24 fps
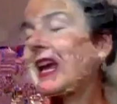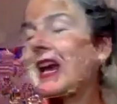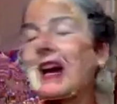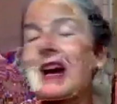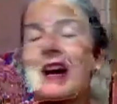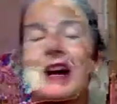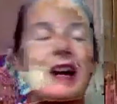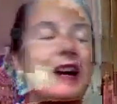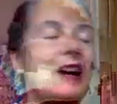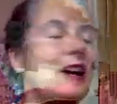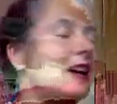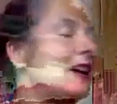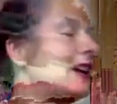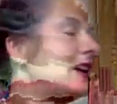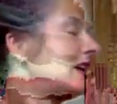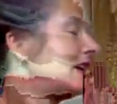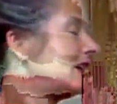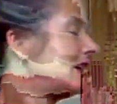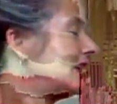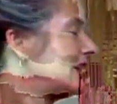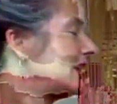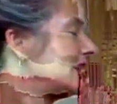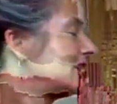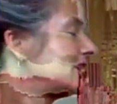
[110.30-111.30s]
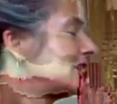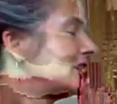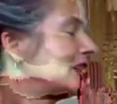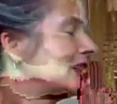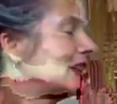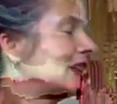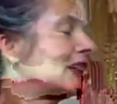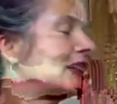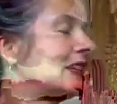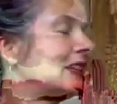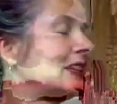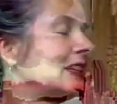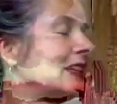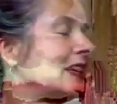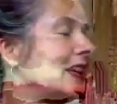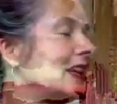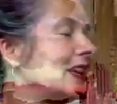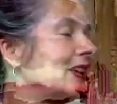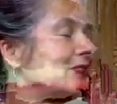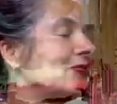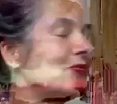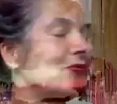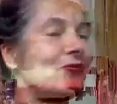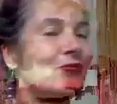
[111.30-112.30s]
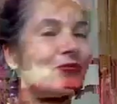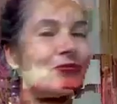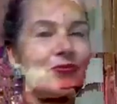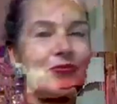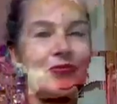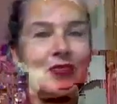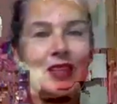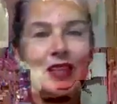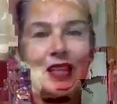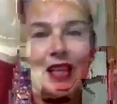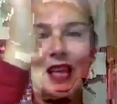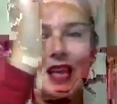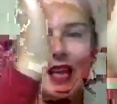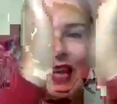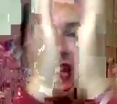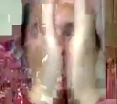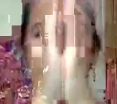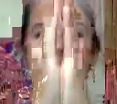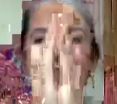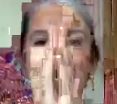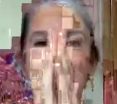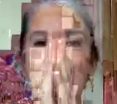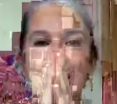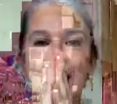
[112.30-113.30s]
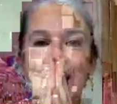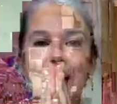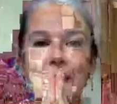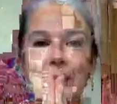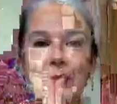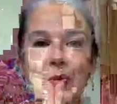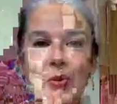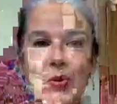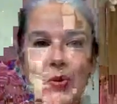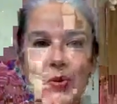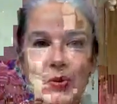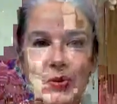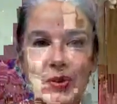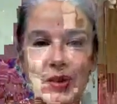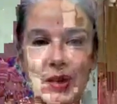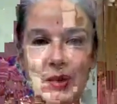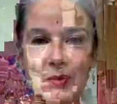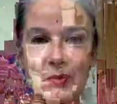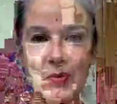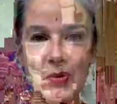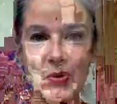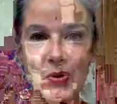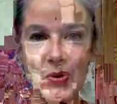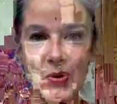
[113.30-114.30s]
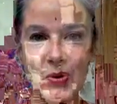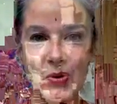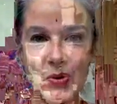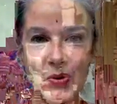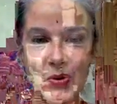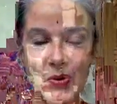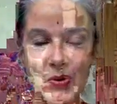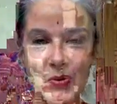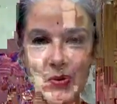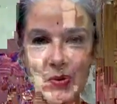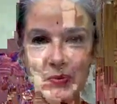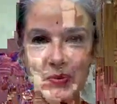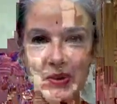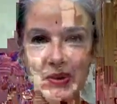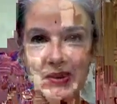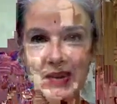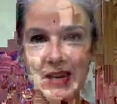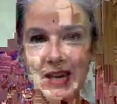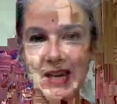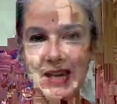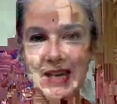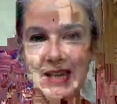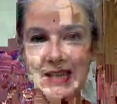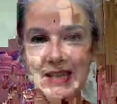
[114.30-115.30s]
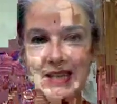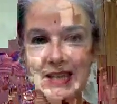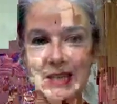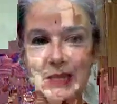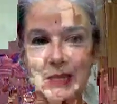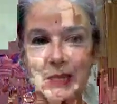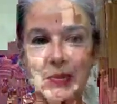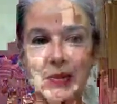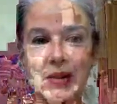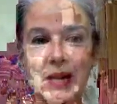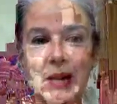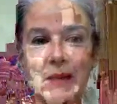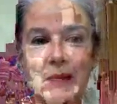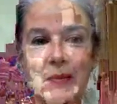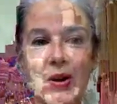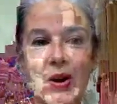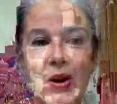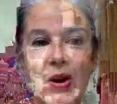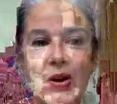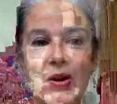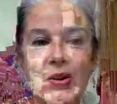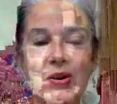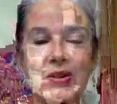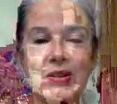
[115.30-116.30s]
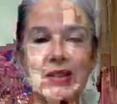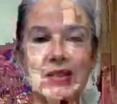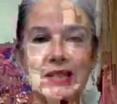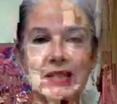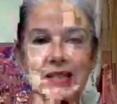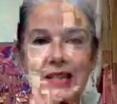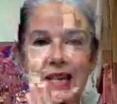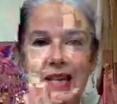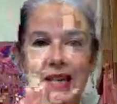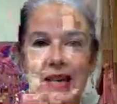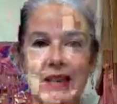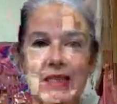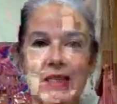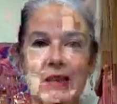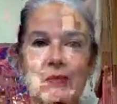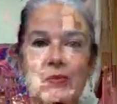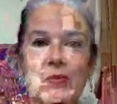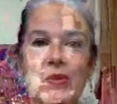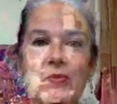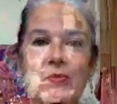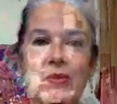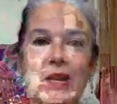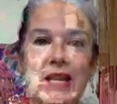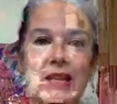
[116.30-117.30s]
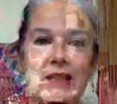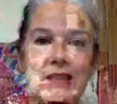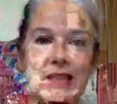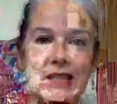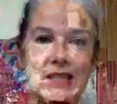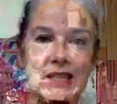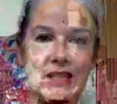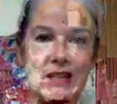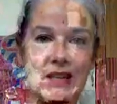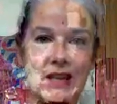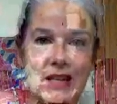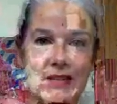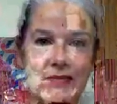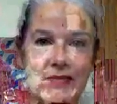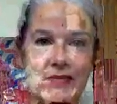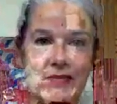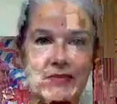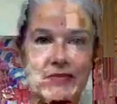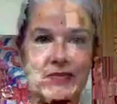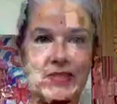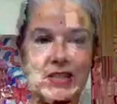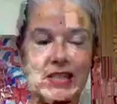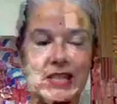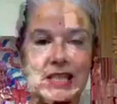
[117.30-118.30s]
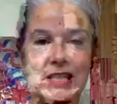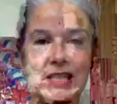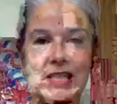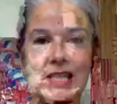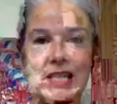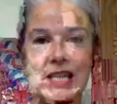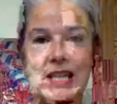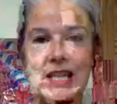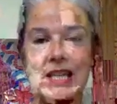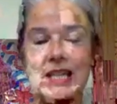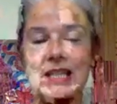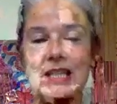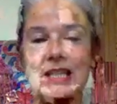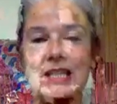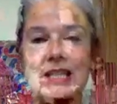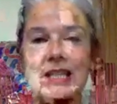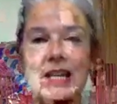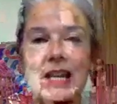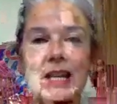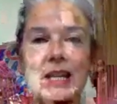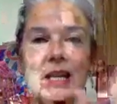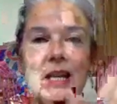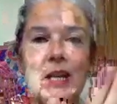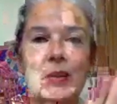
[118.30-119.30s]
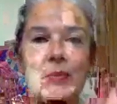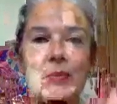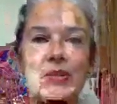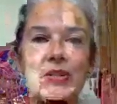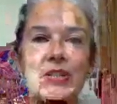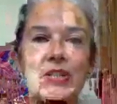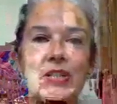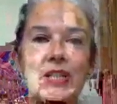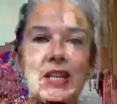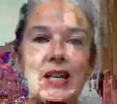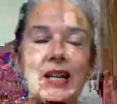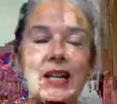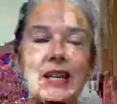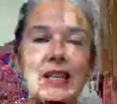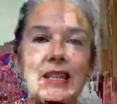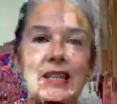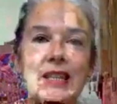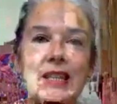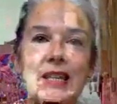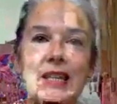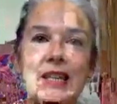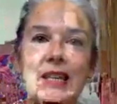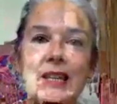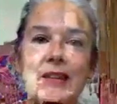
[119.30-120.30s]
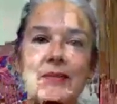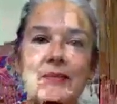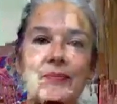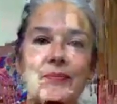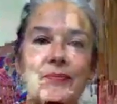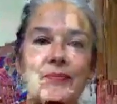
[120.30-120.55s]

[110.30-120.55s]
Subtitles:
Adi Shakti. Namo Namo. We bring the hands into prayer pose. And then we make the sign of infinity. Sarabha Shakti.